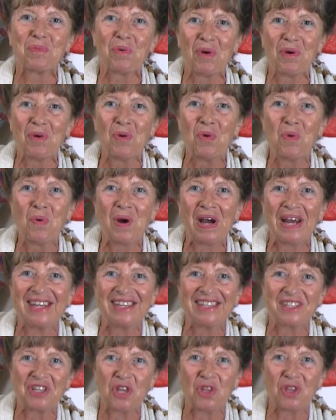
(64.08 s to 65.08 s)
were
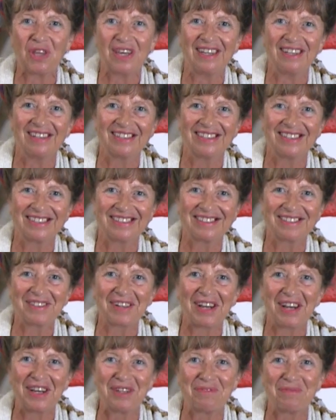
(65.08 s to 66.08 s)
always the thing that
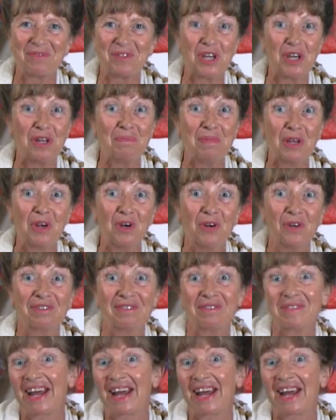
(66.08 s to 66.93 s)
kind of turned me on